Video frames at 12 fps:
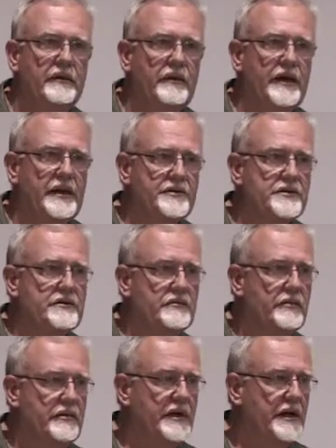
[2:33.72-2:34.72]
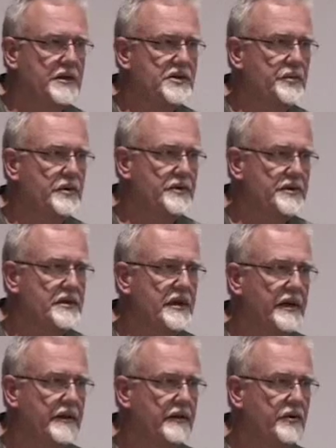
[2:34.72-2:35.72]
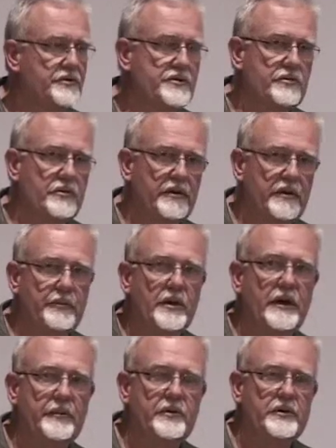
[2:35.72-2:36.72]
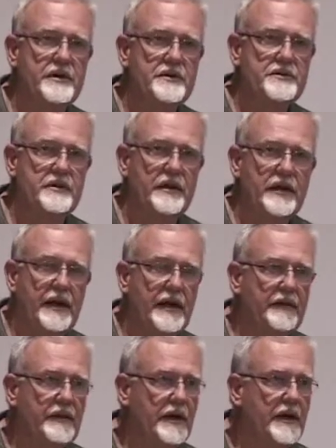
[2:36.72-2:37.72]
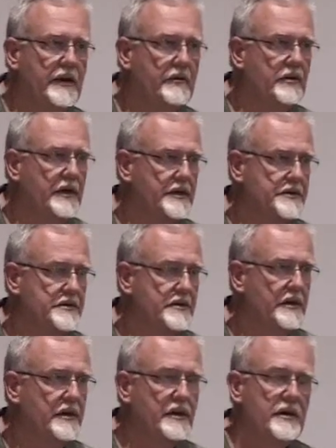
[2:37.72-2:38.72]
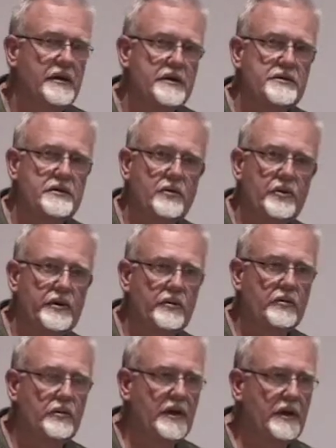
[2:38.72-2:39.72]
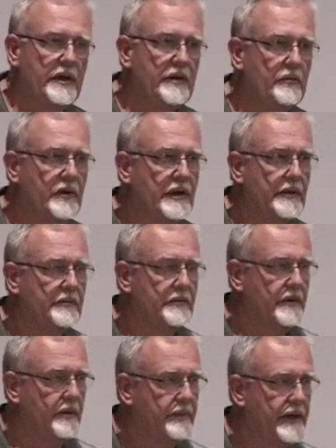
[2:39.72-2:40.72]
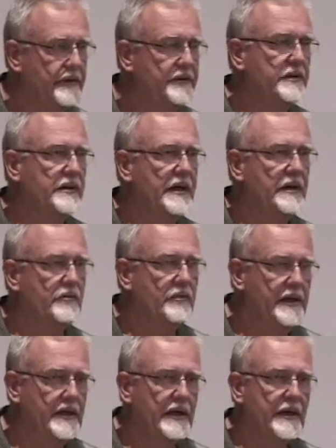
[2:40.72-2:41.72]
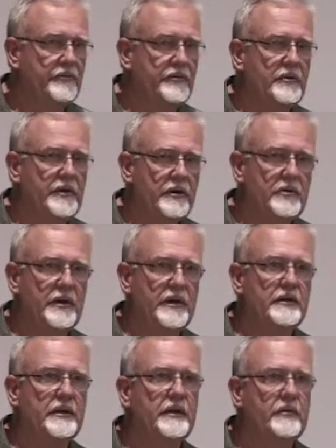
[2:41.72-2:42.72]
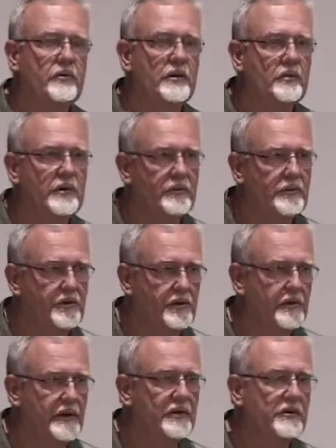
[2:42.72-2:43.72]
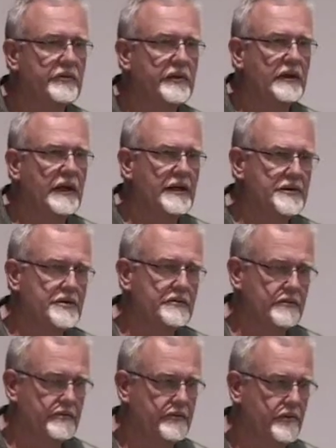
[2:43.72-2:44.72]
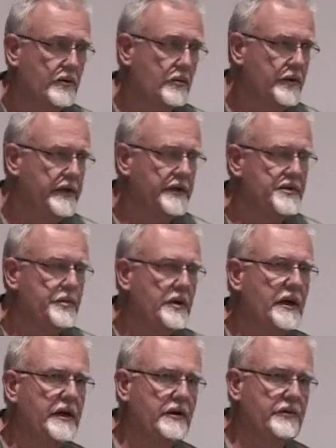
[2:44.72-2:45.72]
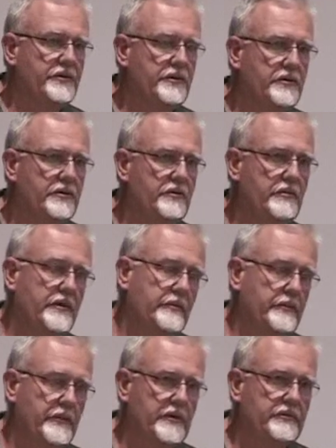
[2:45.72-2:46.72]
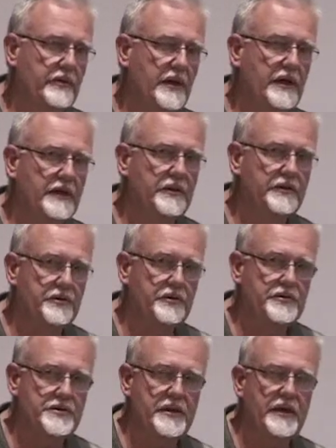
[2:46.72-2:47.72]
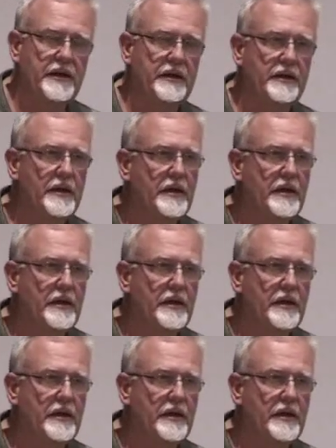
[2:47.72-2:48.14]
That's, the experts said, those were the properties that had the high risk. So we were really, what I'm about to kind of recap for you quickly of what we were doing over the last 4 weeks prior to the flood on Tuesday,